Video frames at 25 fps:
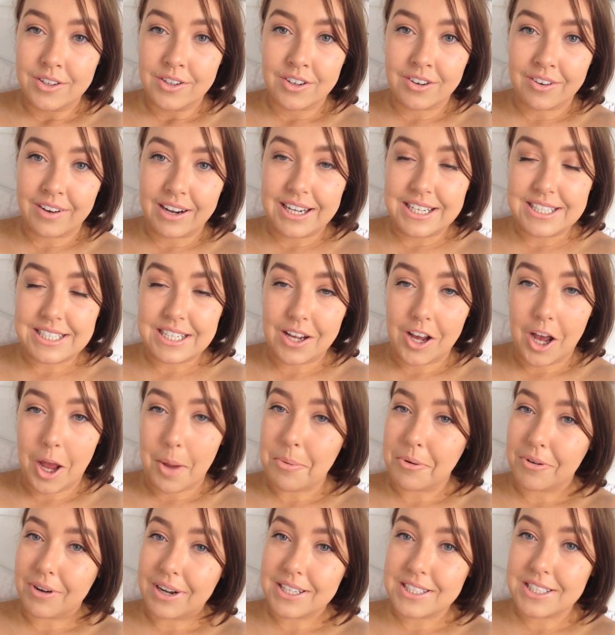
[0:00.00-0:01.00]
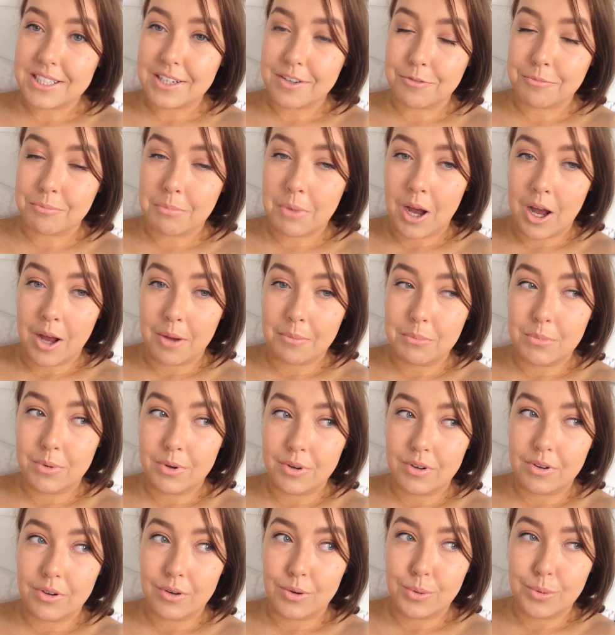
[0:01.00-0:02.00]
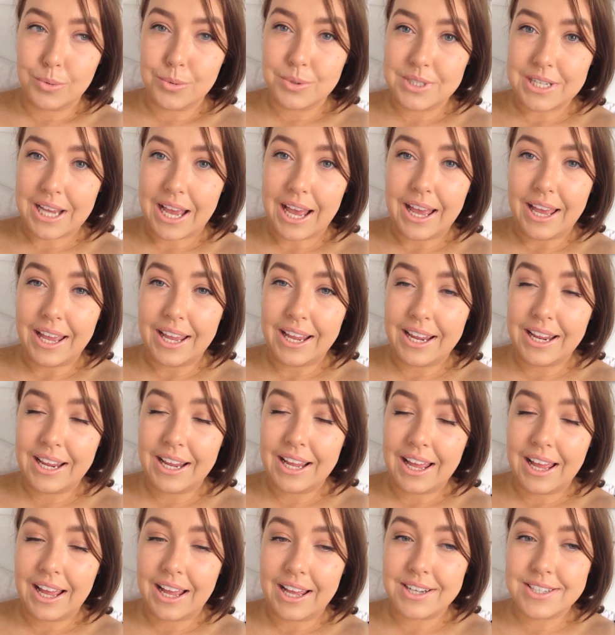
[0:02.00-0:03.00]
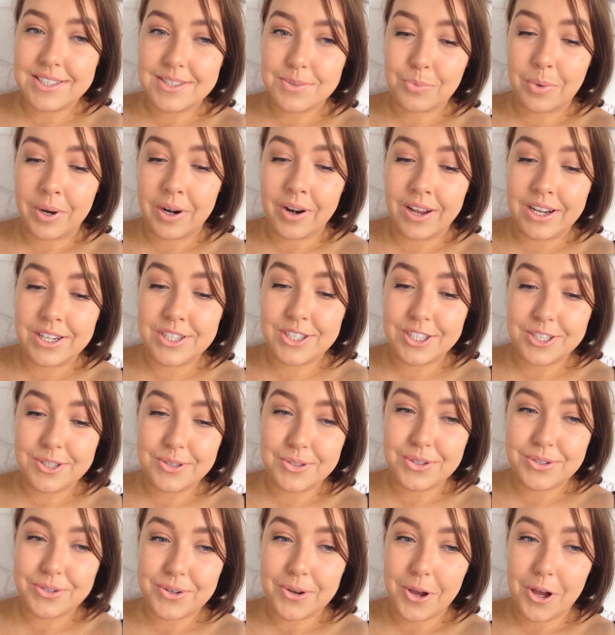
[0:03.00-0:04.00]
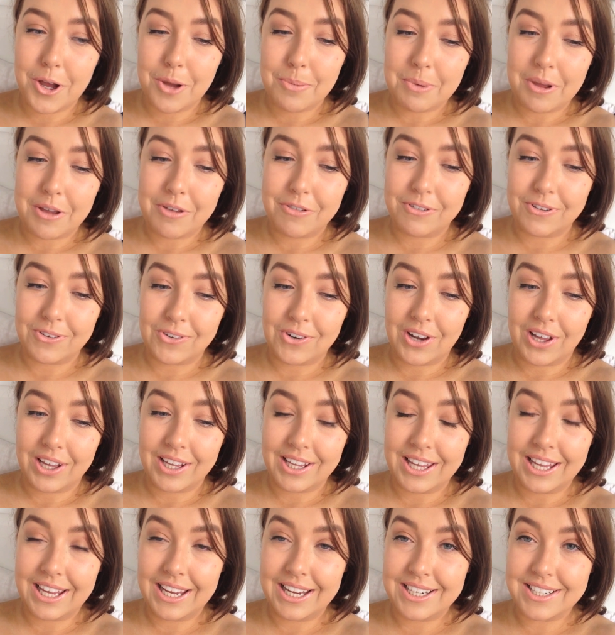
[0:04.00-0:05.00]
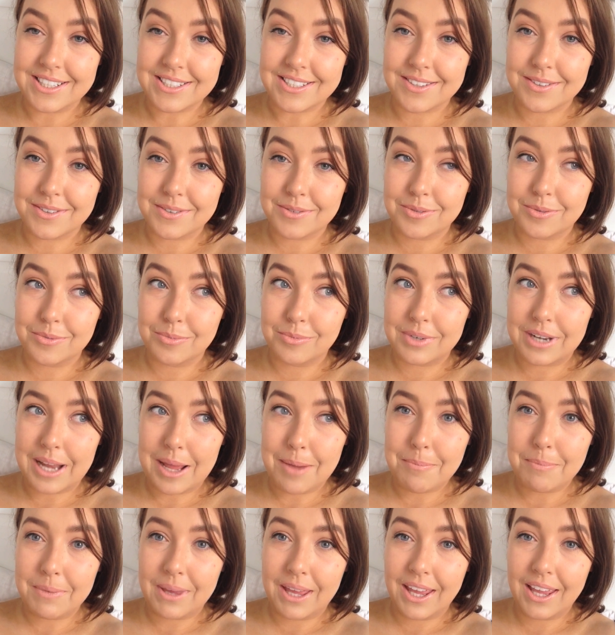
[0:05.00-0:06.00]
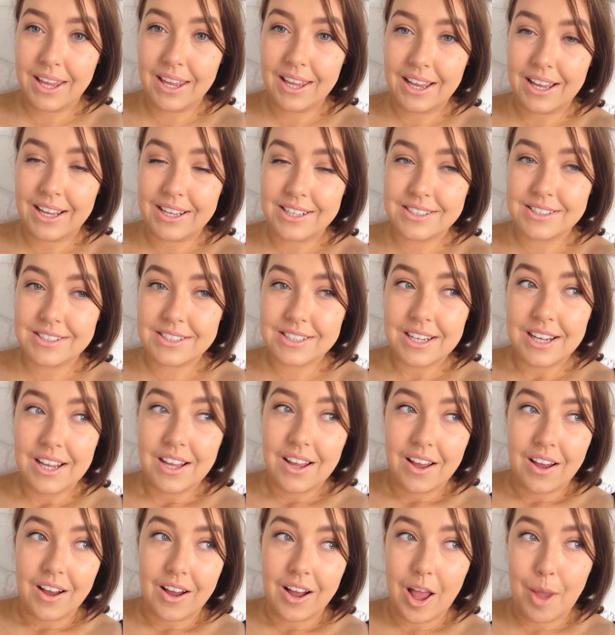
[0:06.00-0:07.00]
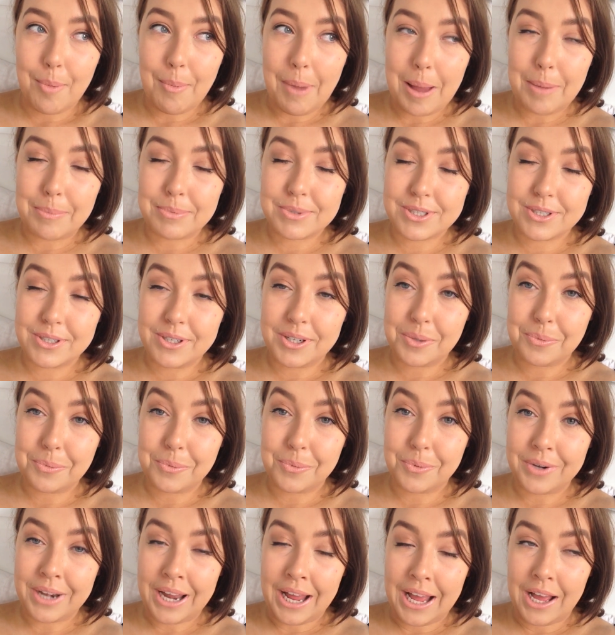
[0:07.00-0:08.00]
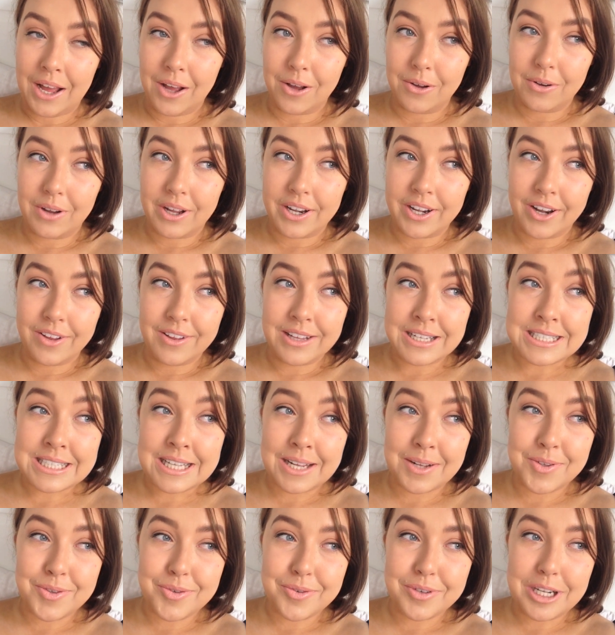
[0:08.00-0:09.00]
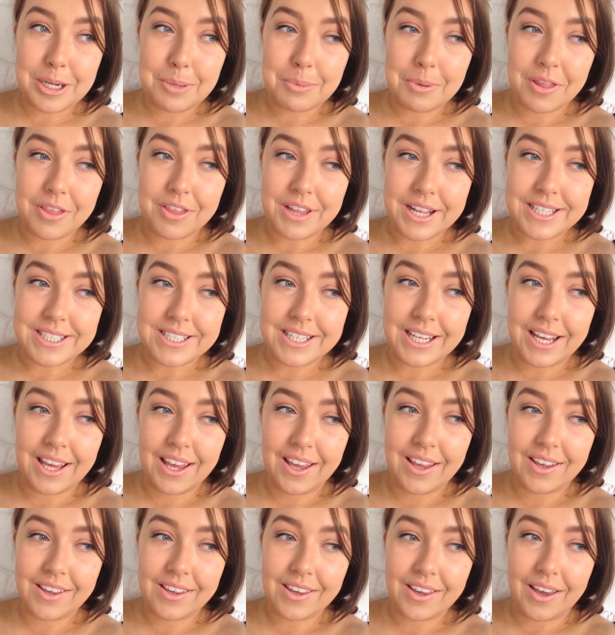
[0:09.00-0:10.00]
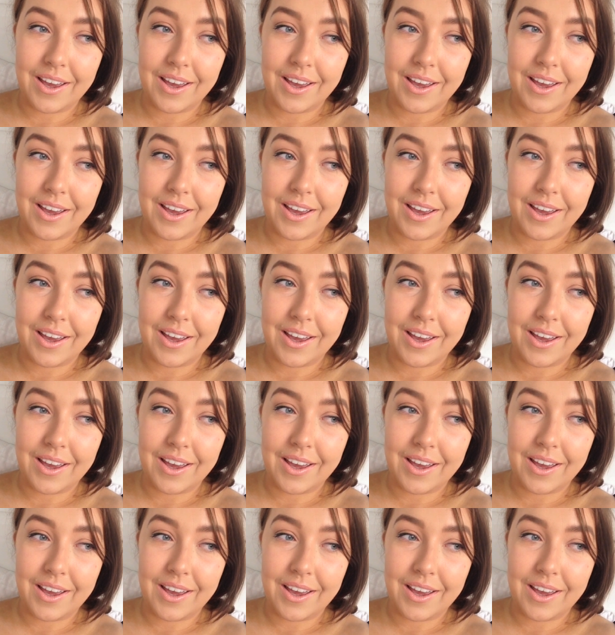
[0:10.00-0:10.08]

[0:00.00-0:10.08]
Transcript: crazy hyperactive mum all day. And when I do stop, I feel like he doesn't let me and I'm absolutely worn out. I know that sounds really pathetic,